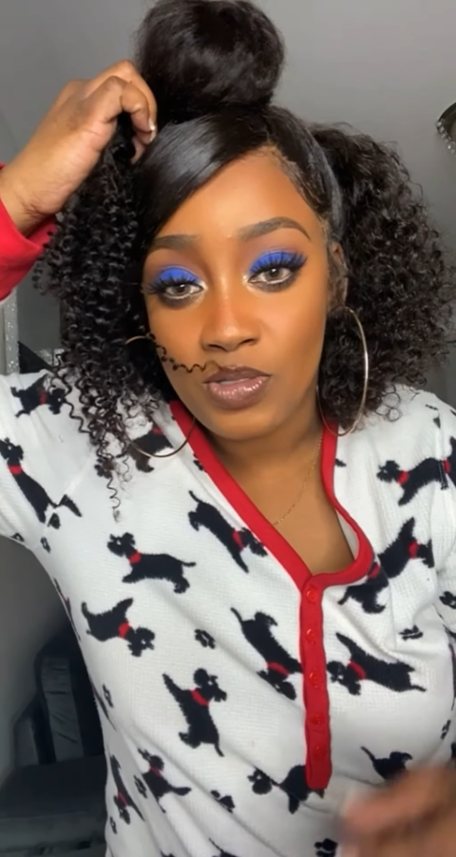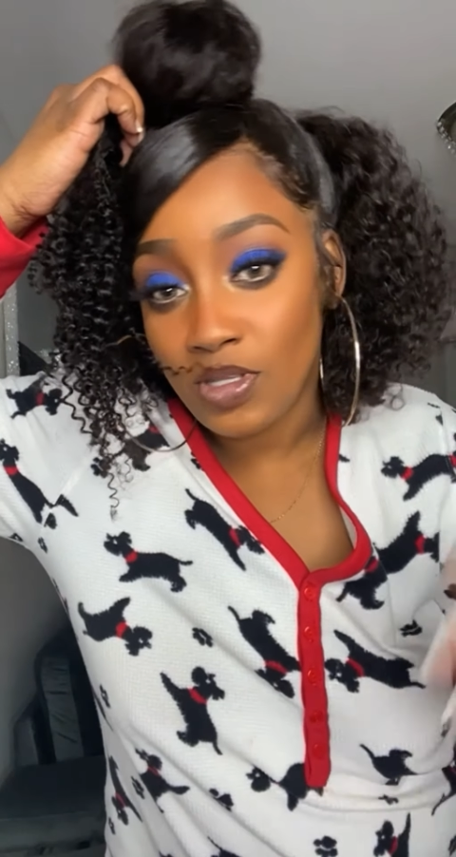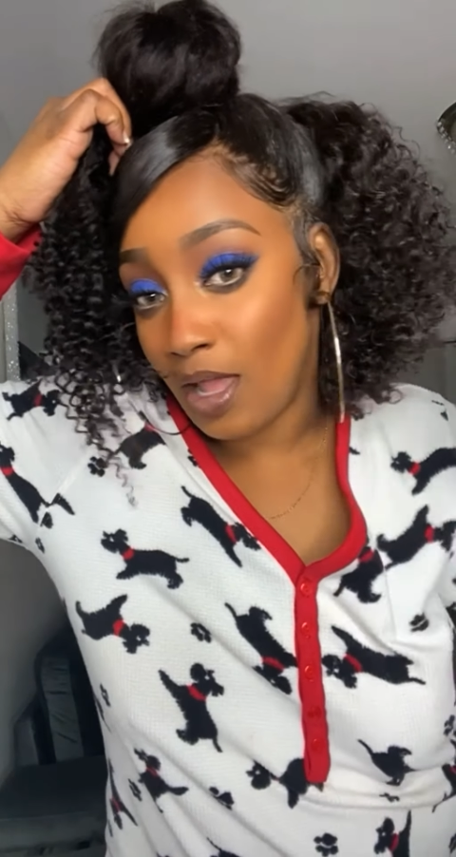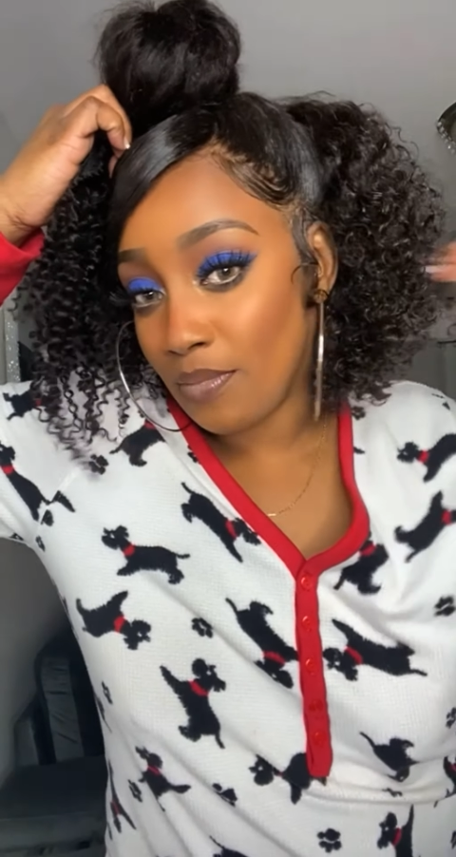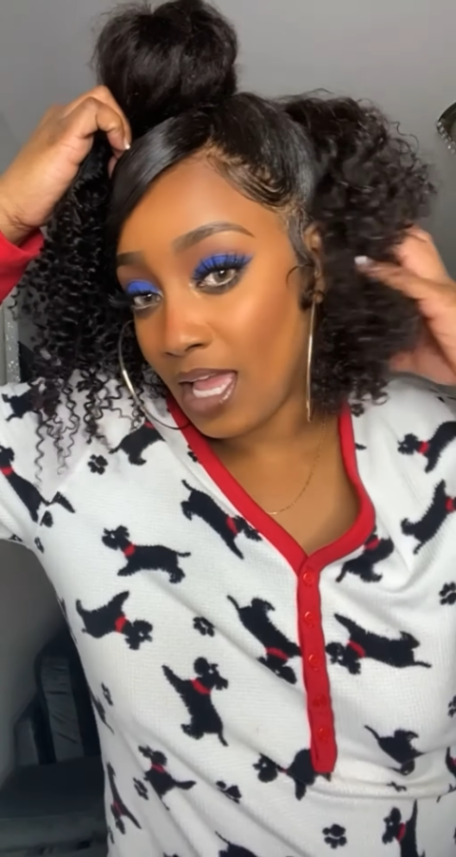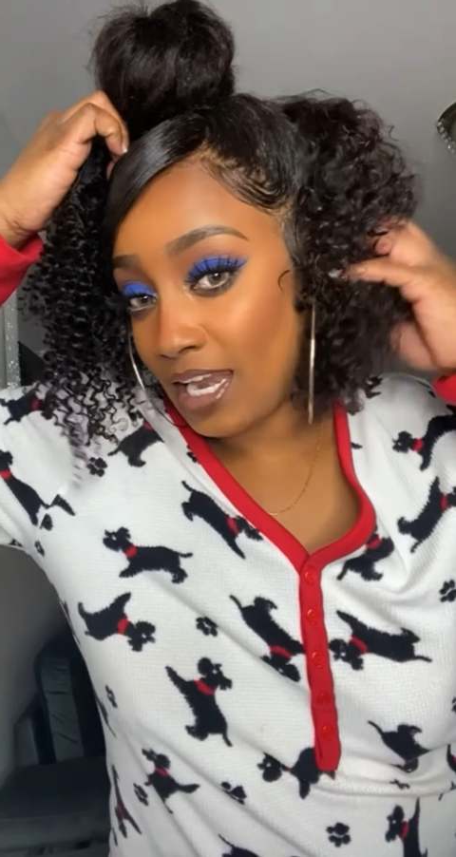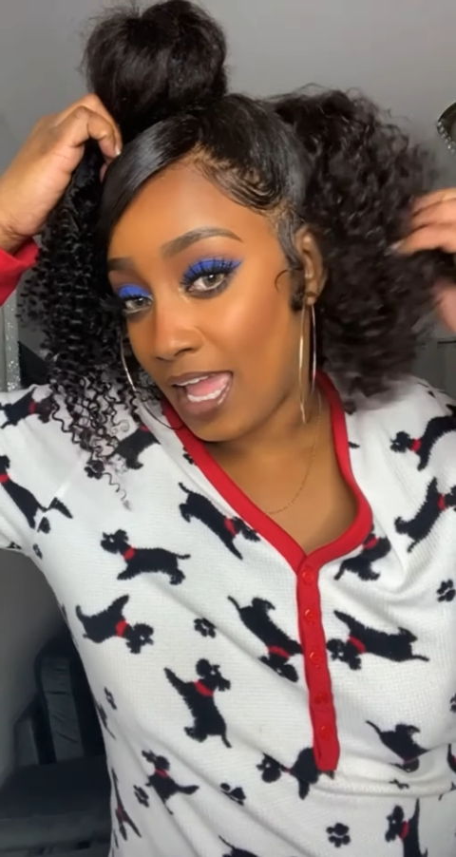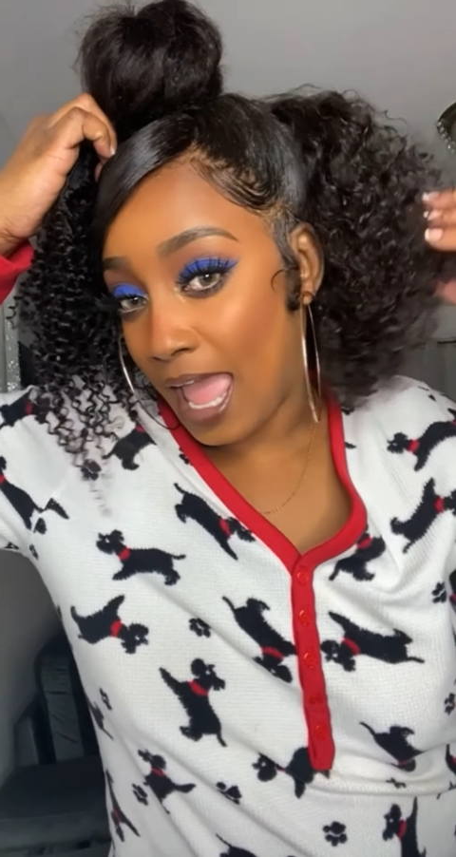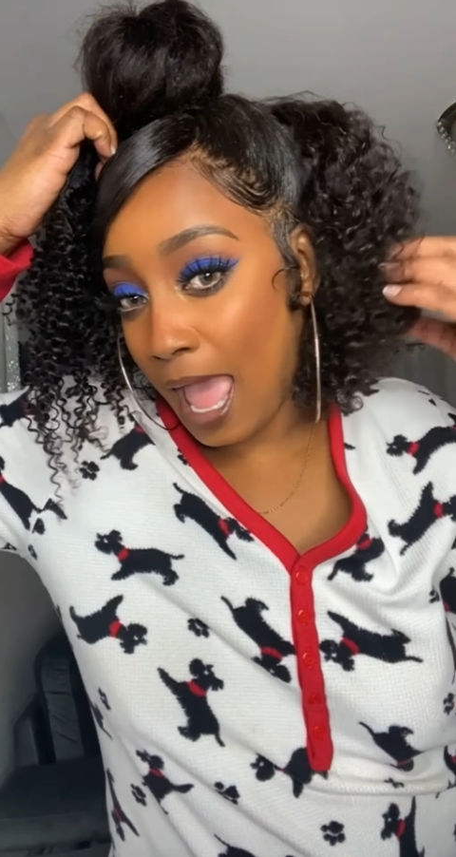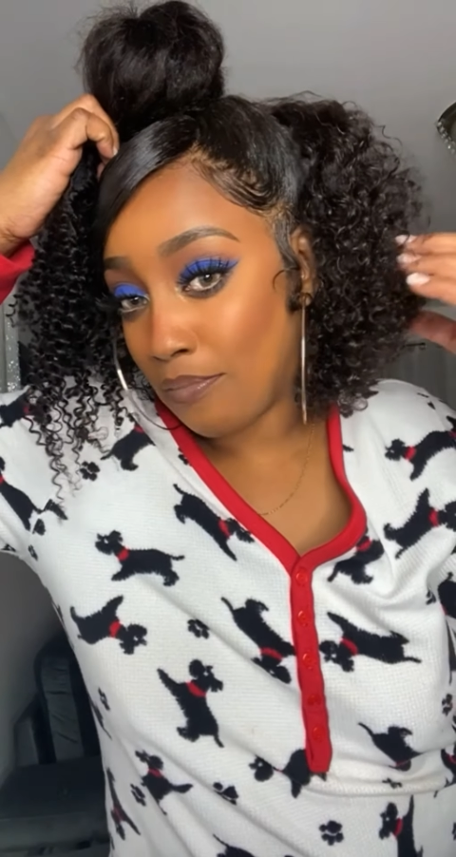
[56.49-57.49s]
So I'm kind of
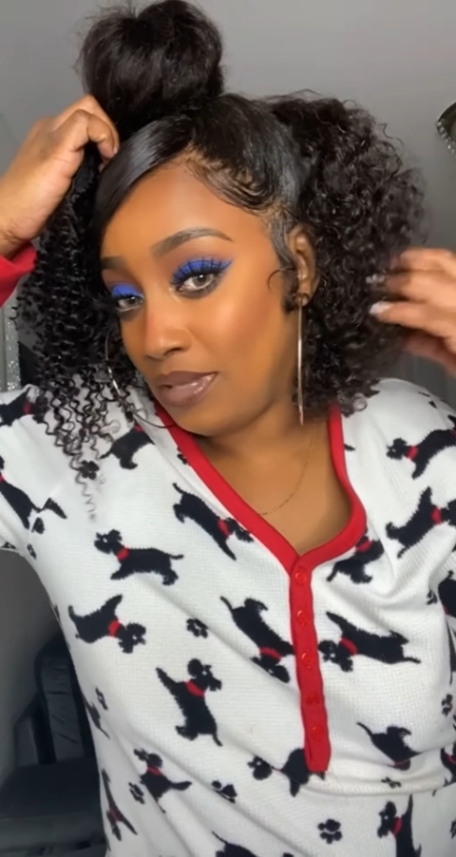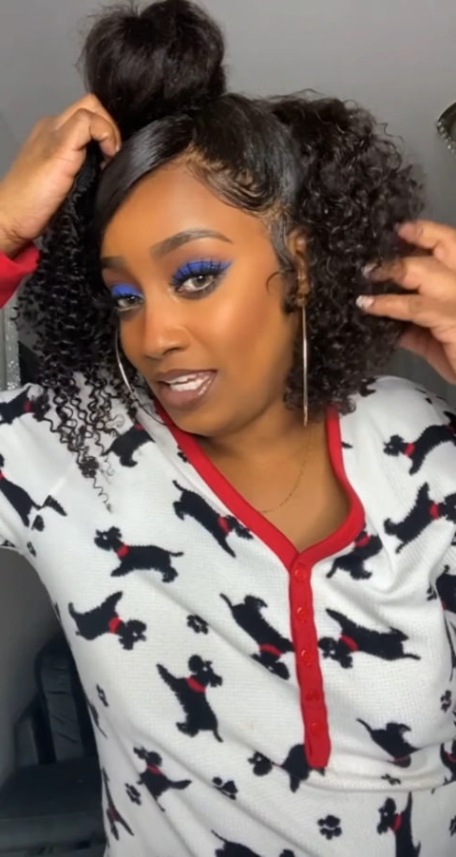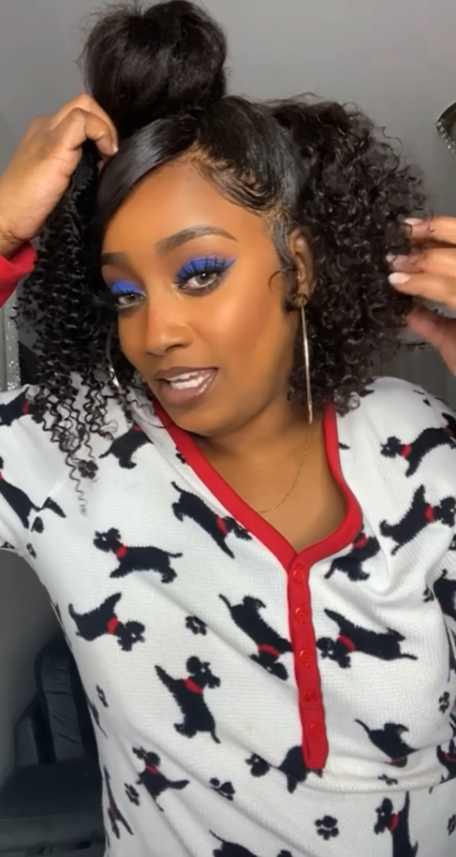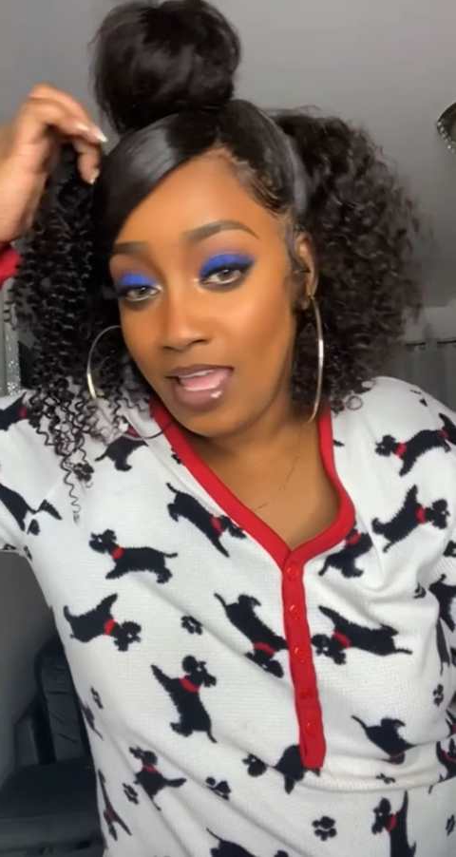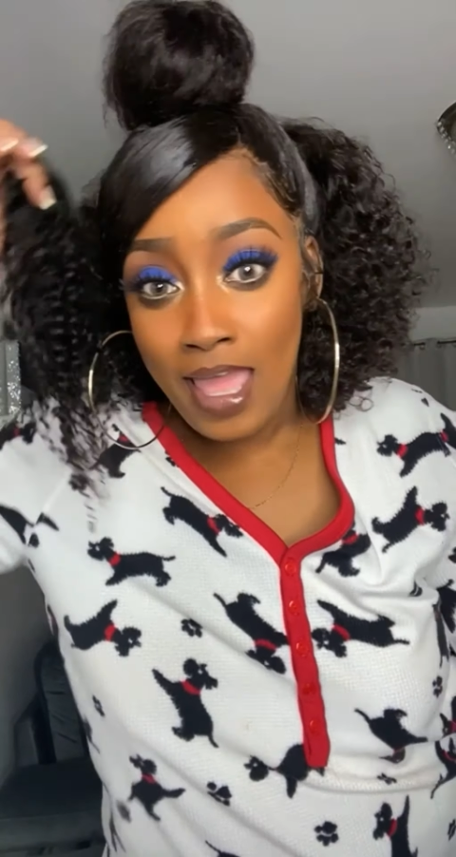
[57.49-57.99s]
happy.